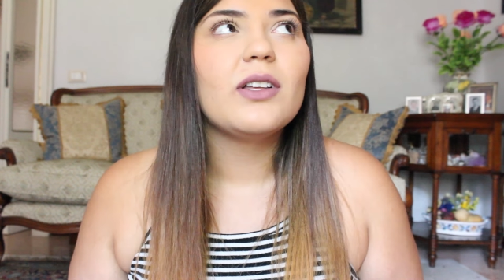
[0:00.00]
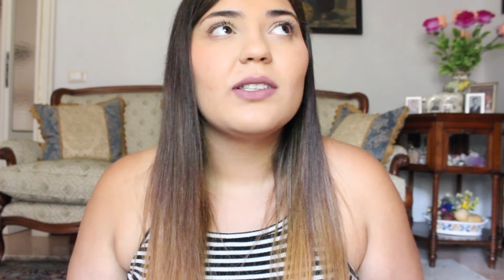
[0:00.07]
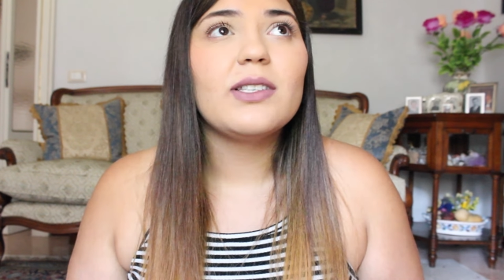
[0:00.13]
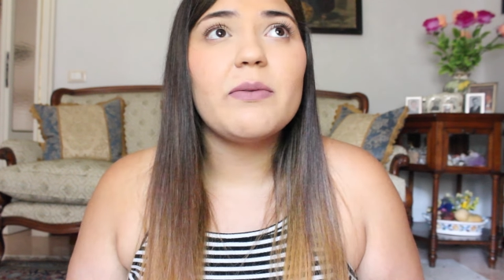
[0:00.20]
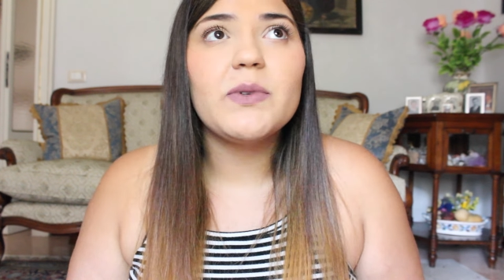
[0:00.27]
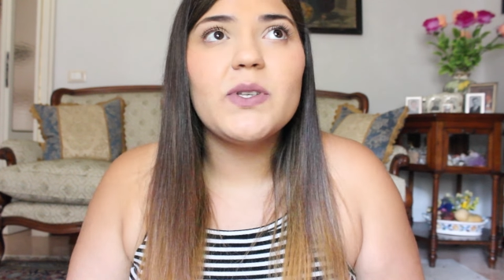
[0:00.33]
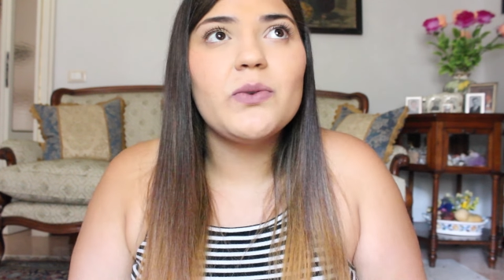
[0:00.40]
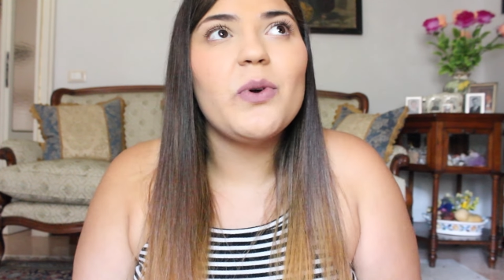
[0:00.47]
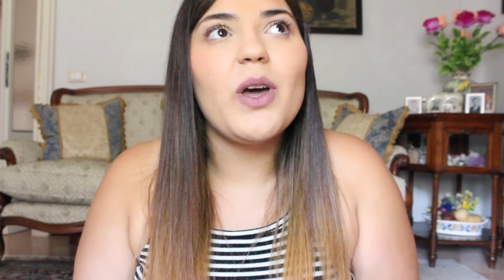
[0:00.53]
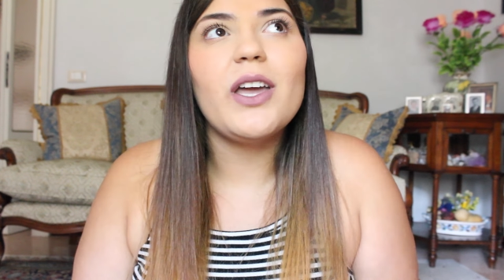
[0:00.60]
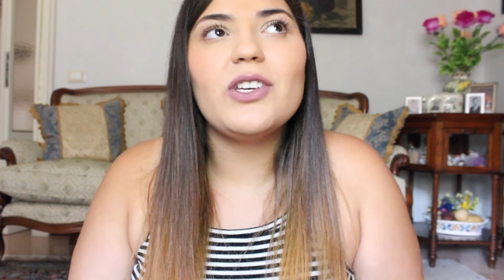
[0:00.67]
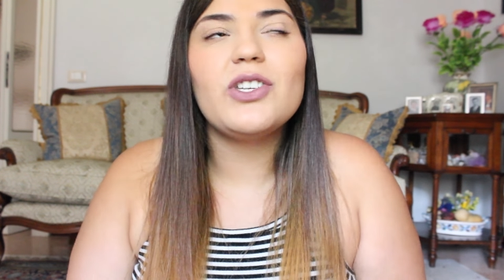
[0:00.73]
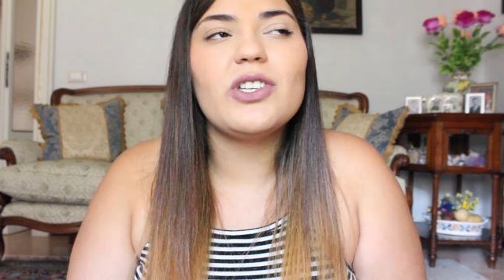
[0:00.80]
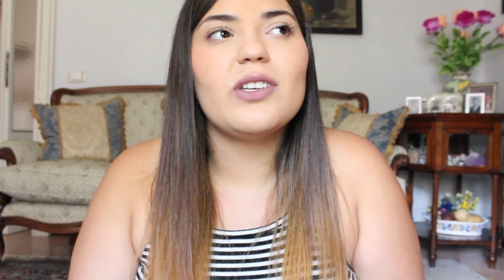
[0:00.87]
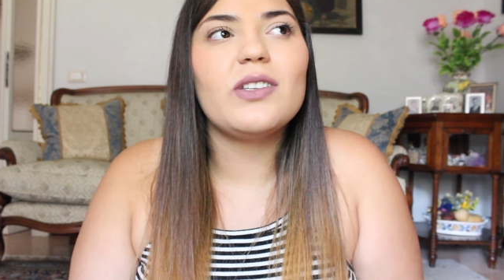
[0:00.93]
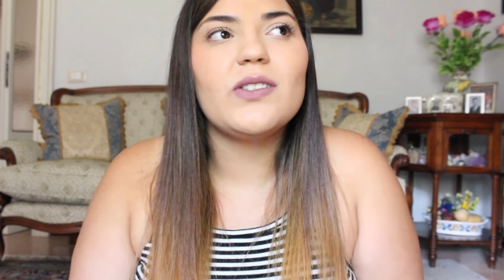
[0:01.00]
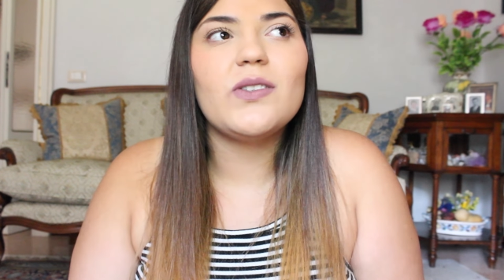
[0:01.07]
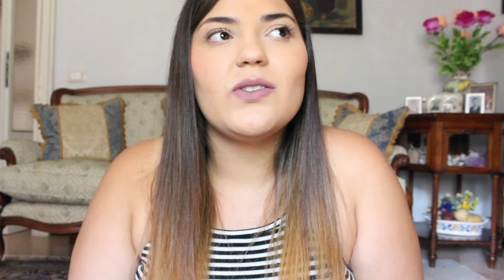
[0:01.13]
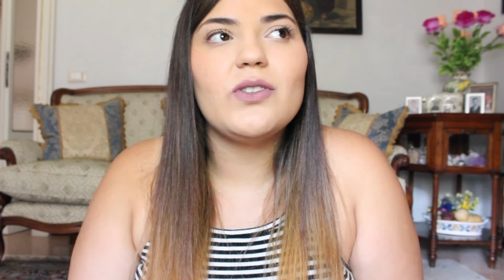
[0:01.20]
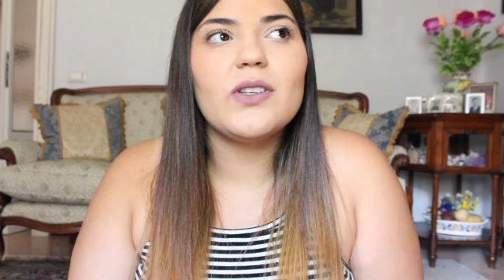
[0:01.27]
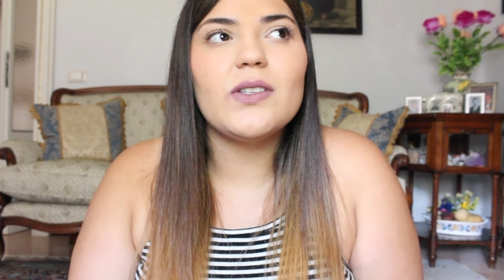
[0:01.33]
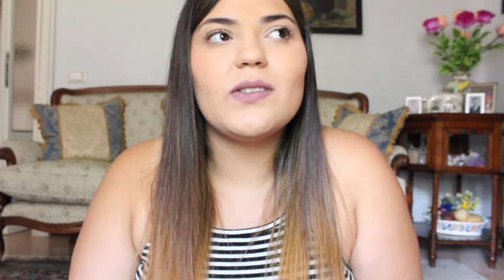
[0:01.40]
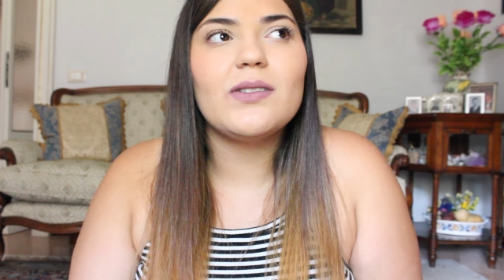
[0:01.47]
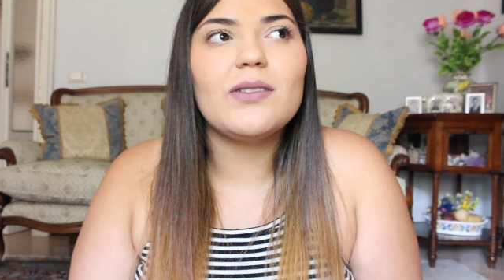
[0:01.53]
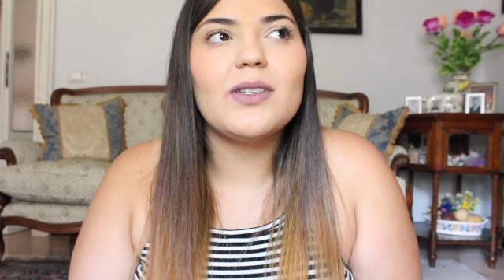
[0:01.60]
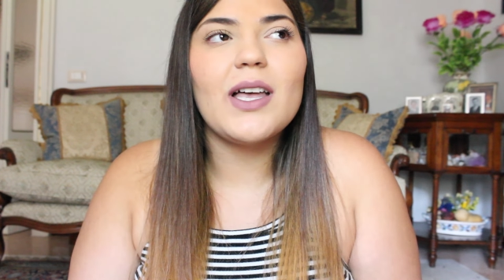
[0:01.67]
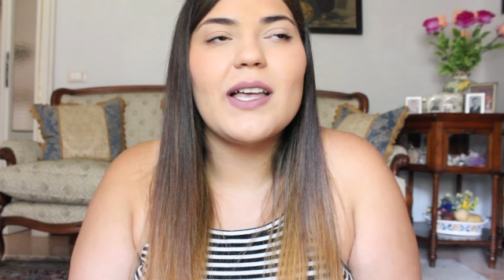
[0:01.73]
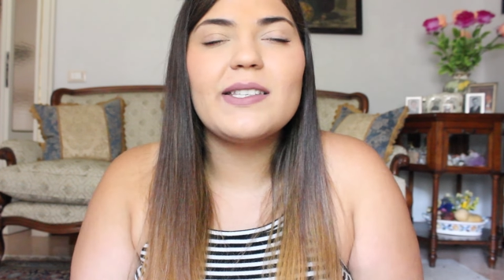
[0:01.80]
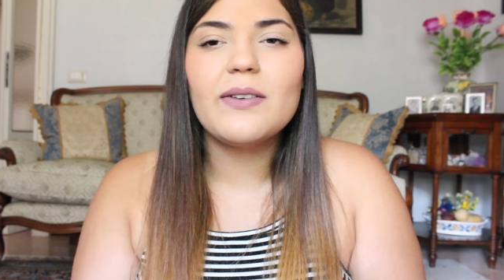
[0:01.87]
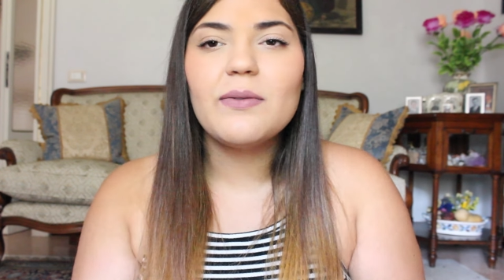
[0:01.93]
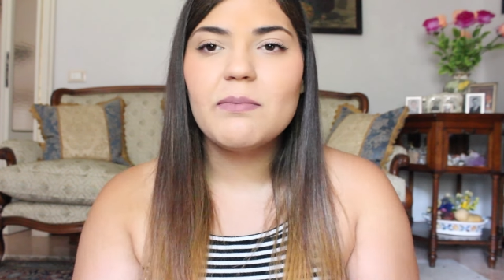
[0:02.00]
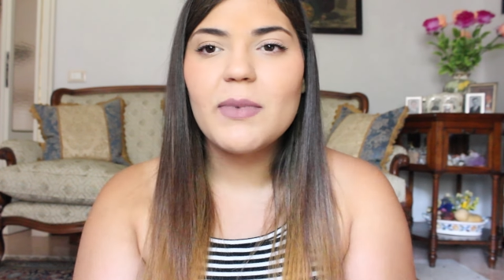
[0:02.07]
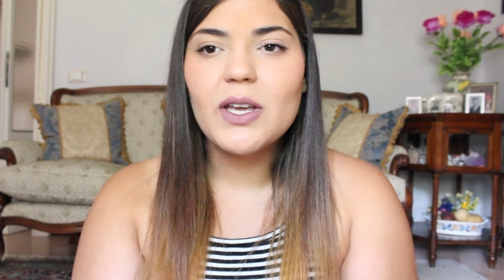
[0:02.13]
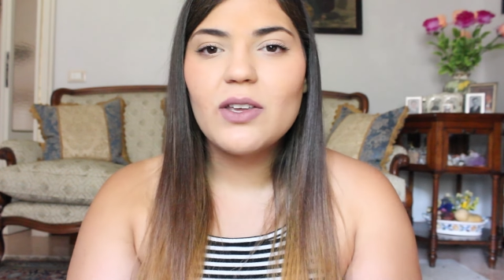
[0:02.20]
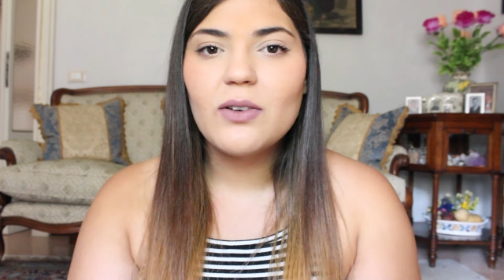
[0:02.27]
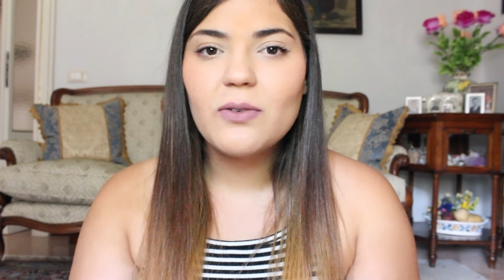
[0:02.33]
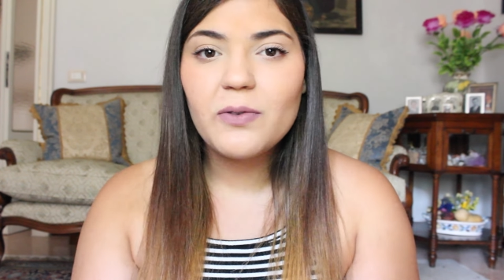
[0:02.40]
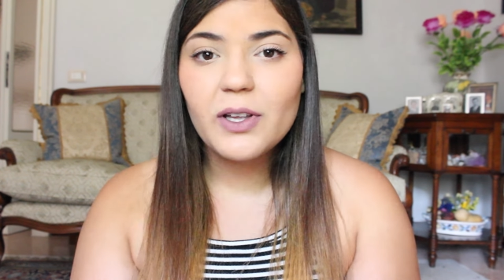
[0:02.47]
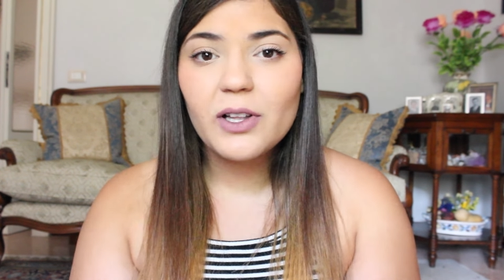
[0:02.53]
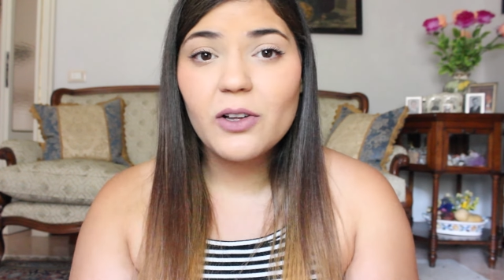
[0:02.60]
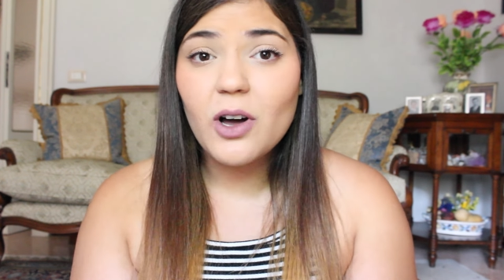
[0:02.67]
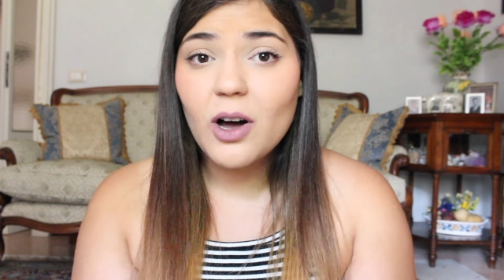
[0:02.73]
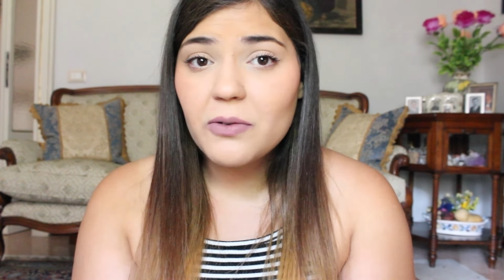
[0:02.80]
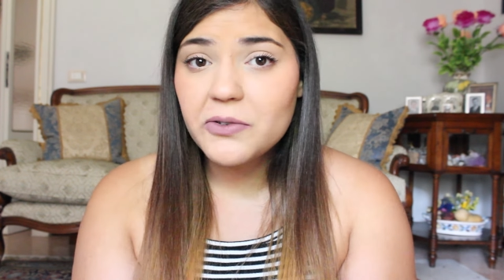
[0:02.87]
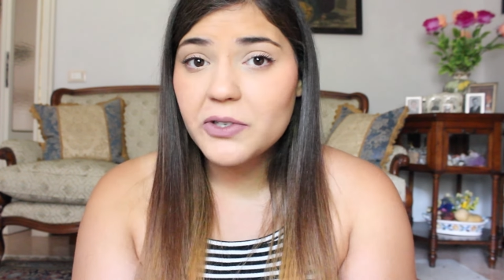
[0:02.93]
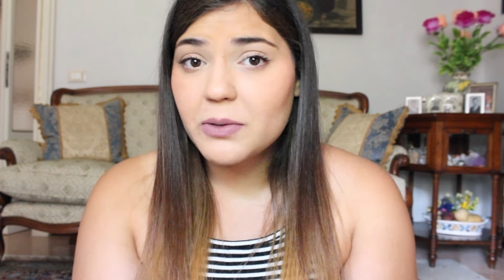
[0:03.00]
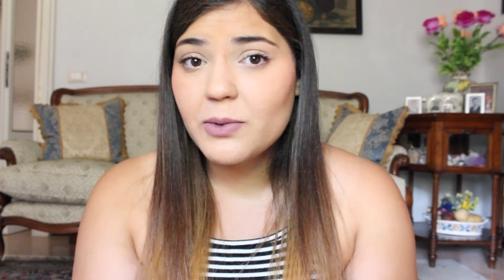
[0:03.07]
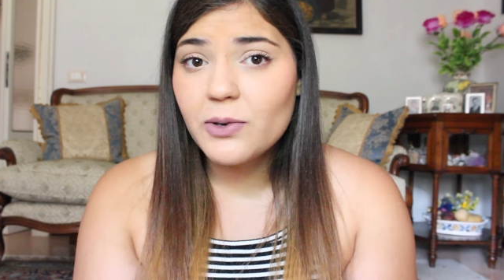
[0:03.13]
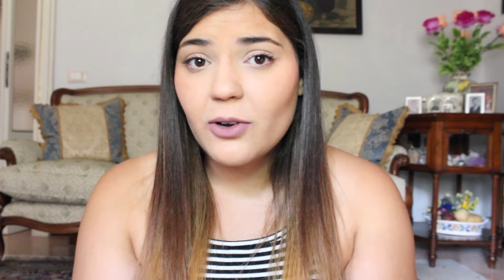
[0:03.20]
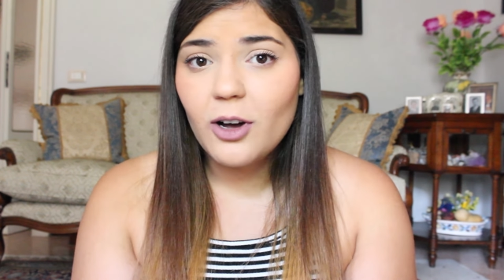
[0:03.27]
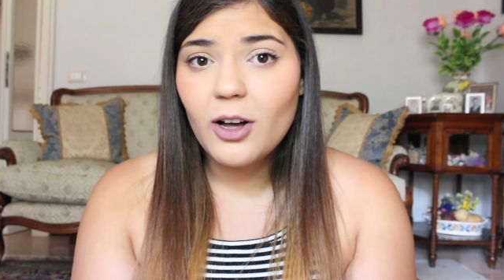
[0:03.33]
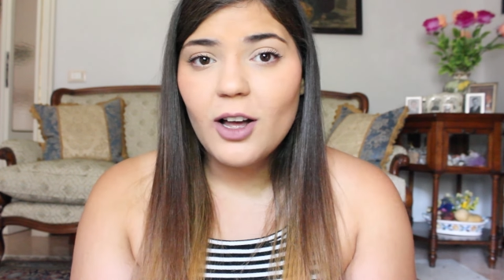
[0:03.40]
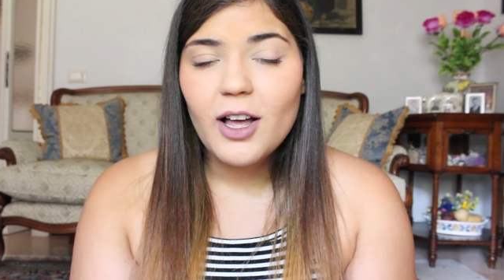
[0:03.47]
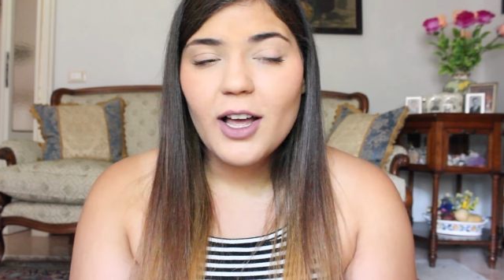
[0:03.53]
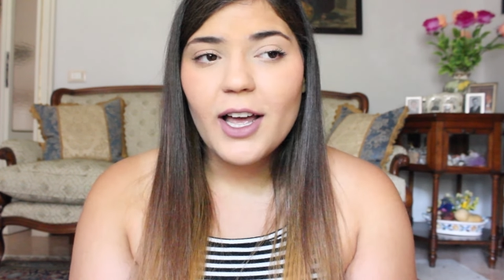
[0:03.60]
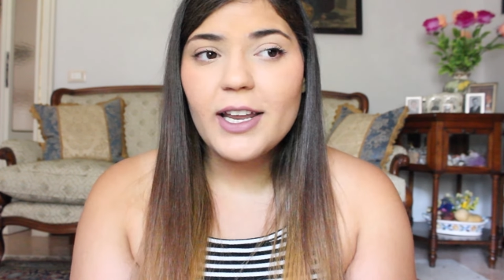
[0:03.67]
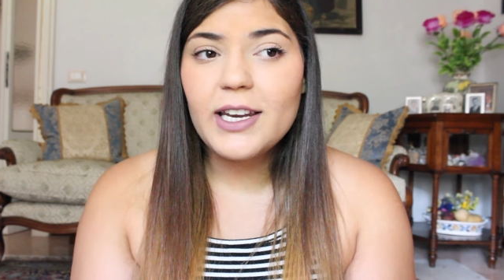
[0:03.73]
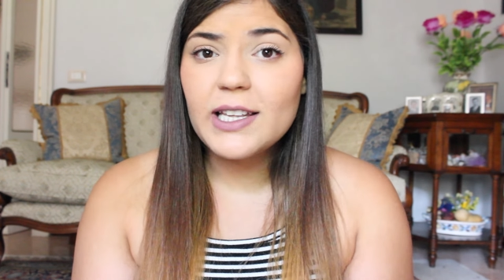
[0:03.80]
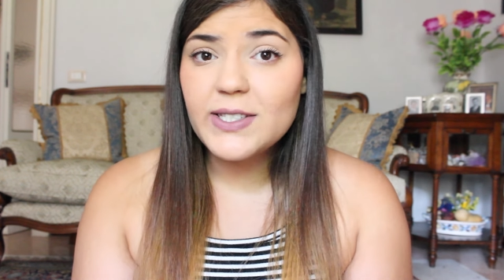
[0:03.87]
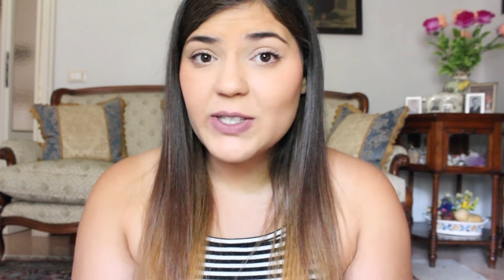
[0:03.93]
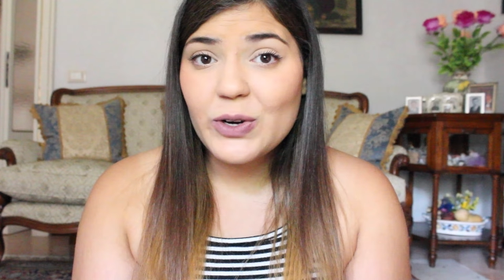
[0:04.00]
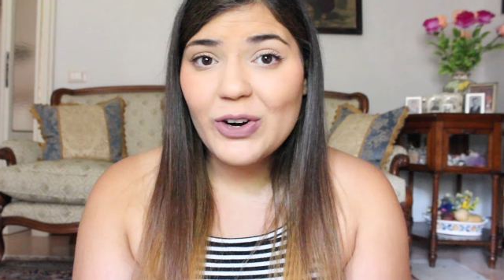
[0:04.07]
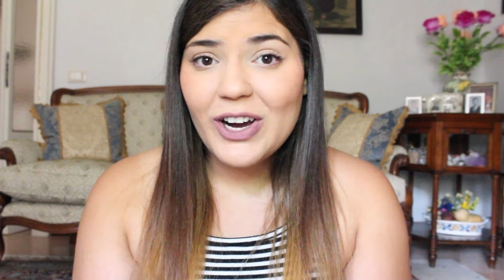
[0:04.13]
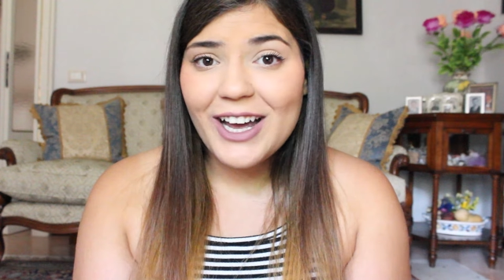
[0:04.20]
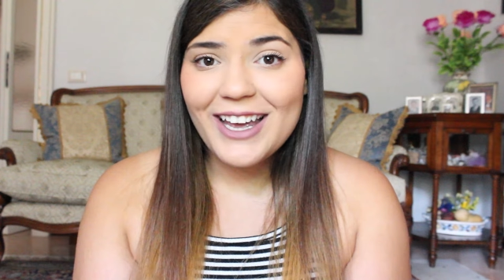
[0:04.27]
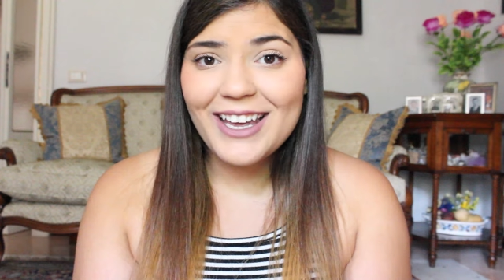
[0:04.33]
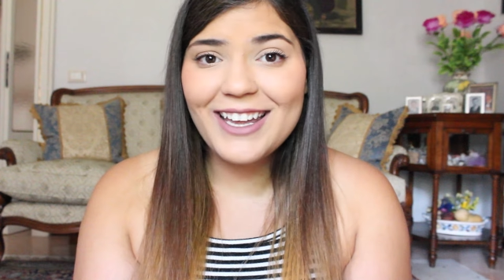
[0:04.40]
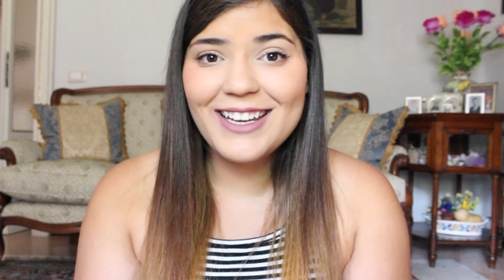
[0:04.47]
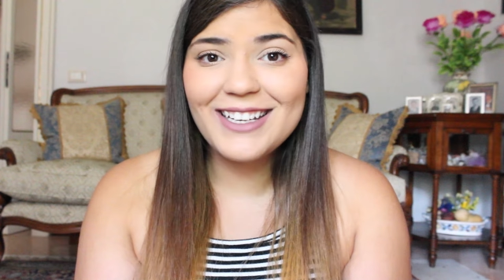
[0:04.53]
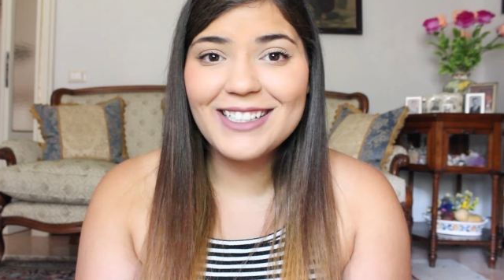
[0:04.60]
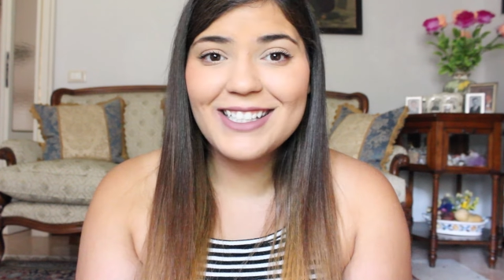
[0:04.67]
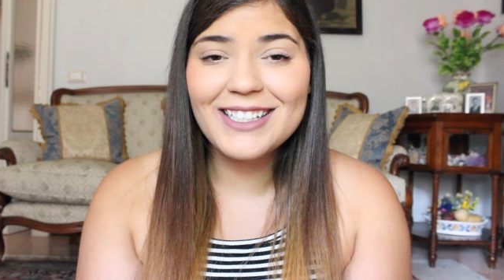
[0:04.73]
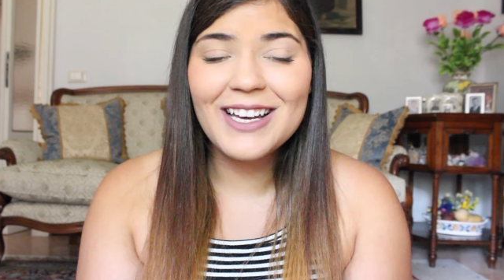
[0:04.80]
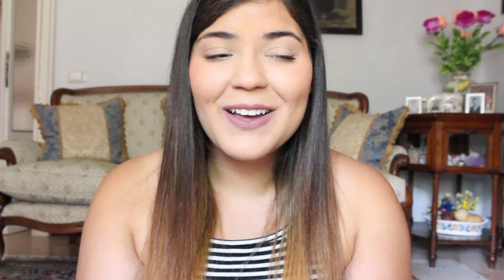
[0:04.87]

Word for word: some situations just doesn't make you feel comfortable and that's alright